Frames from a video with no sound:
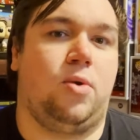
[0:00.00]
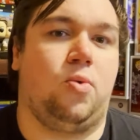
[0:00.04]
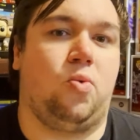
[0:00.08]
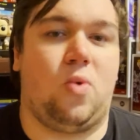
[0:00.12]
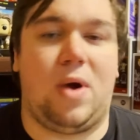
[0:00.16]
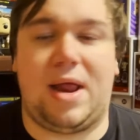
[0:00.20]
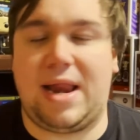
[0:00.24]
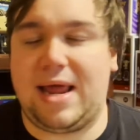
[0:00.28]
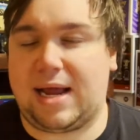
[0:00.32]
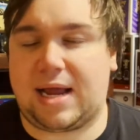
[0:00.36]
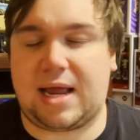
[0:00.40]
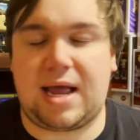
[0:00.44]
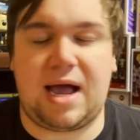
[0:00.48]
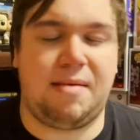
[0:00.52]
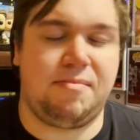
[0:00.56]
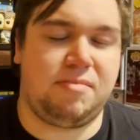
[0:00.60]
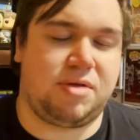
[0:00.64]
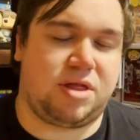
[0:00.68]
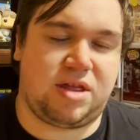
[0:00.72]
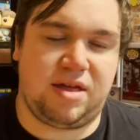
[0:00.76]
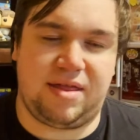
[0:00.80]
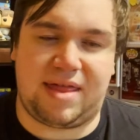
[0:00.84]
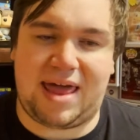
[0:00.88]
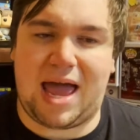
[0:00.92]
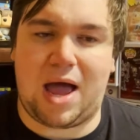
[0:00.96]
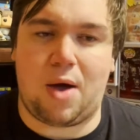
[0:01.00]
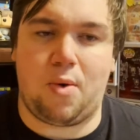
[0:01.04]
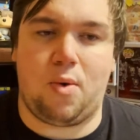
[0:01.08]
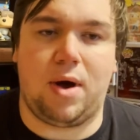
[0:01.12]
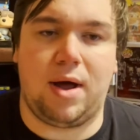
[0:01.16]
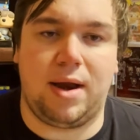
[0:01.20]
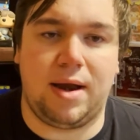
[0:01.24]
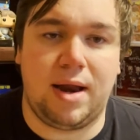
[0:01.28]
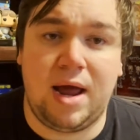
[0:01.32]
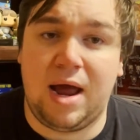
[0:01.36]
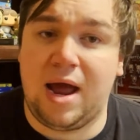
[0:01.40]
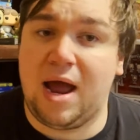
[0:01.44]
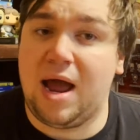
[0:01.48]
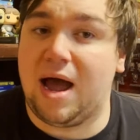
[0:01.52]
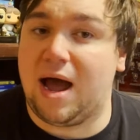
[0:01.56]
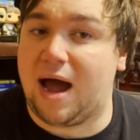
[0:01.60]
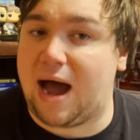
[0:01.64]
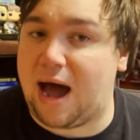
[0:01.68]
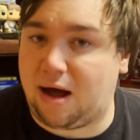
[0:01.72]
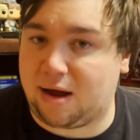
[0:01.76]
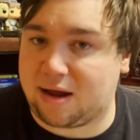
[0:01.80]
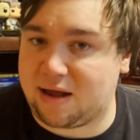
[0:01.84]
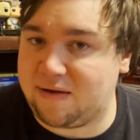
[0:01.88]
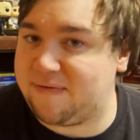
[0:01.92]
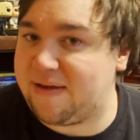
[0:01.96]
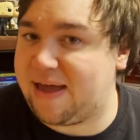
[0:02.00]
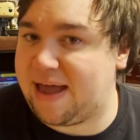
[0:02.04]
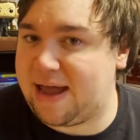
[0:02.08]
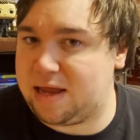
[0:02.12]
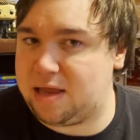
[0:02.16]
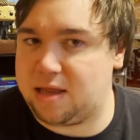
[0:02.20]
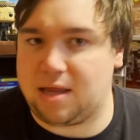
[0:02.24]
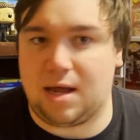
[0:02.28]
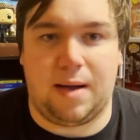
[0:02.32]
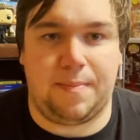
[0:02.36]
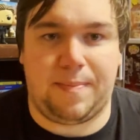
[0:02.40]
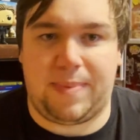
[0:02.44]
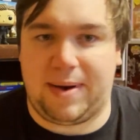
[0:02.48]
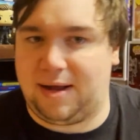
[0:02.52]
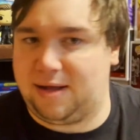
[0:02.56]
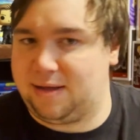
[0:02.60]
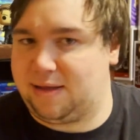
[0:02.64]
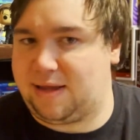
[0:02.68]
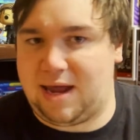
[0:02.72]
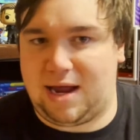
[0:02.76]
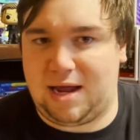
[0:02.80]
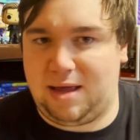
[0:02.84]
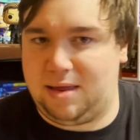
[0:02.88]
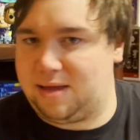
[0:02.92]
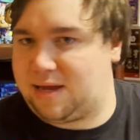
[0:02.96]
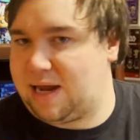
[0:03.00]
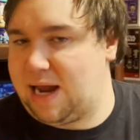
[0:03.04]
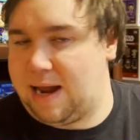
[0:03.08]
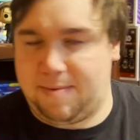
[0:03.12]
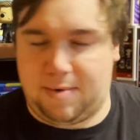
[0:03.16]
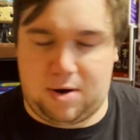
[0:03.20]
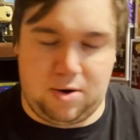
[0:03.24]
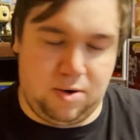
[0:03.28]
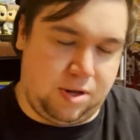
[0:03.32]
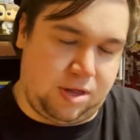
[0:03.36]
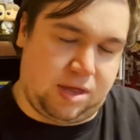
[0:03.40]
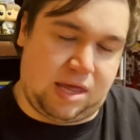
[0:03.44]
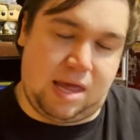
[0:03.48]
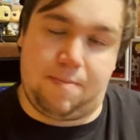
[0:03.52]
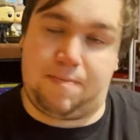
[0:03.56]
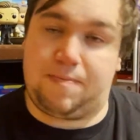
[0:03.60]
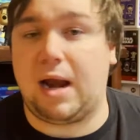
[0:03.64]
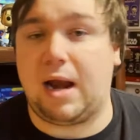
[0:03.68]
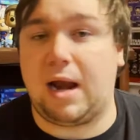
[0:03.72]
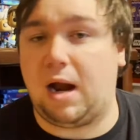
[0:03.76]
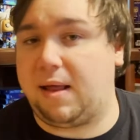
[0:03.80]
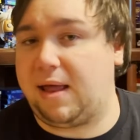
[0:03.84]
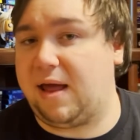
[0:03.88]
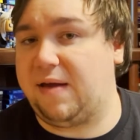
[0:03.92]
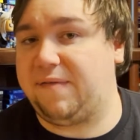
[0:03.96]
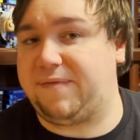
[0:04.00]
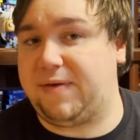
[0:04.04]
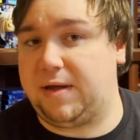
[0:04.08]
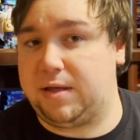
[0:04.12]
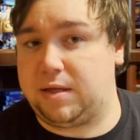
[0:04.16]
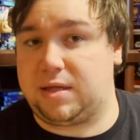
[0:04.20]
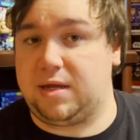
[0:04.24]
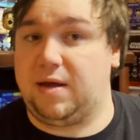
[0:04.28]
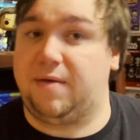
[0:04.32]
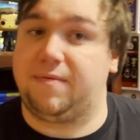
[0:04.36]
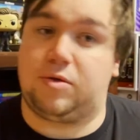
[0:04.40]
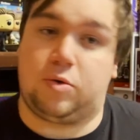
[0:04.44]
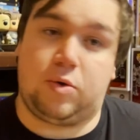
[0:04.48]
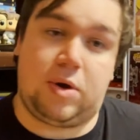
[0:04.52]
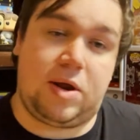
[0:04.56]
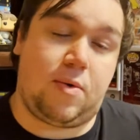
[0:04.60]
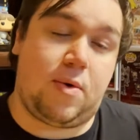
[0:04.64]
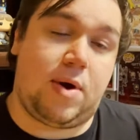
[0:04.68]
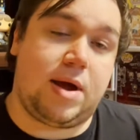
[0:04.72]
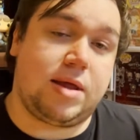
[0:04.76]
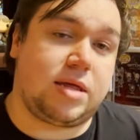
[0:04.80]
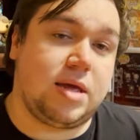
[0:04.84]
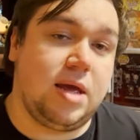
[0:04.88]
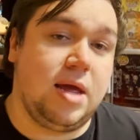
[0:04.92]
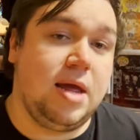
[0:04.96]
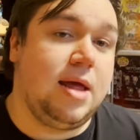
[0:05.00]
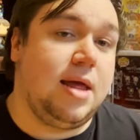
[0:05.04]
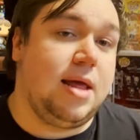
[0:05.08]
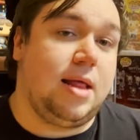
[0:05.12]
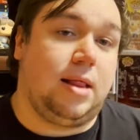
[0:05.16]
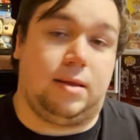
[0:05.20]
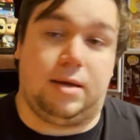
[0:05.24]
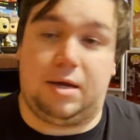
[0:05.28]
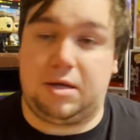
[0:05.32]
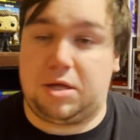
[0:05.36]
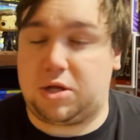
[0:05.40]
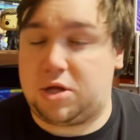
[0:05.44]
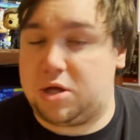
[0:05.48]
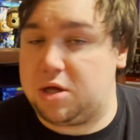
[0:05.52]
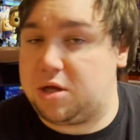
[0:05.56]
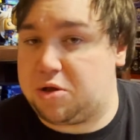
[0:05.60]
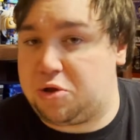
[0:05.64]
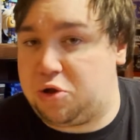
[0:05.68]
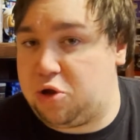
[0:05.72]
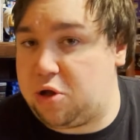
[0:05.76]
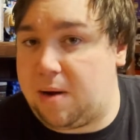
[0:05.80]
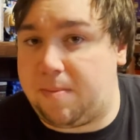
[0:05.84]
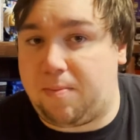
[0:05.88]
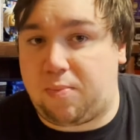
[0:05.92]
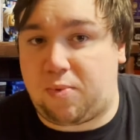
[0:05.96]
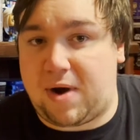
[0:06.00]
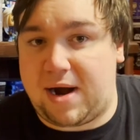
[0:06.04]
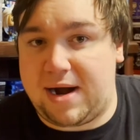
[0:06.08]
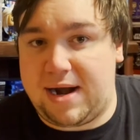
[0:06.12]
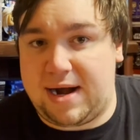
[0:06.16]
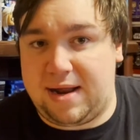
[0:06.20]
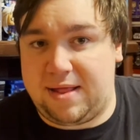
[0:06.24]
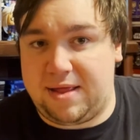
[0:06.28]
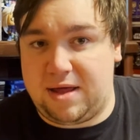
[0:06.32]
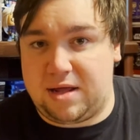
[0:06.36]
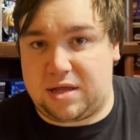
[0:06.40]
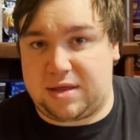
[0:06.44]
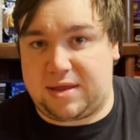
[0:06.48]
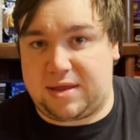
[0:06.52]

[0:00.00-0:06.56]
when it comes to that one, I'll give a heads up and I'll tell you the time code to skip and all that fun stuff. So anyways, let's just jump right into this